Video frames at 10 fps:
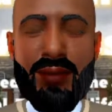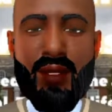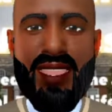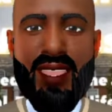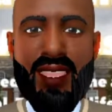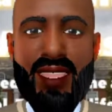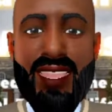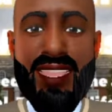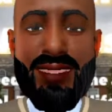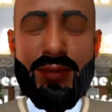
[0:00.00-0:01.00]
None of
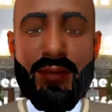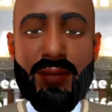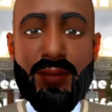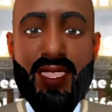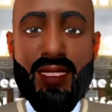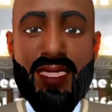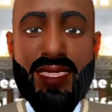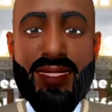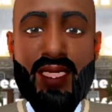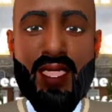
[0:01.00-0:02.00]
that. You
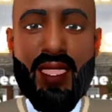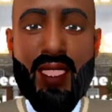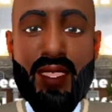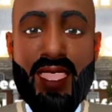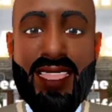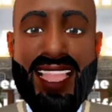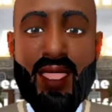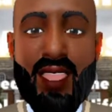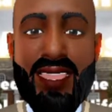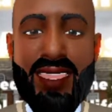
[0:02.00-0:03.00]
can, I'm not
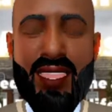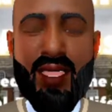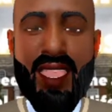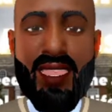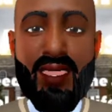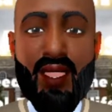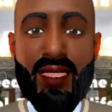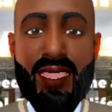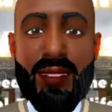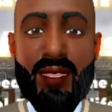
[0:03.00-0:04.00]
hiding. Everybody know what
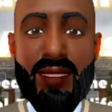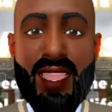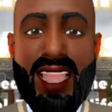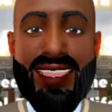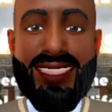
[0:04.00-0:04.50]
I look like.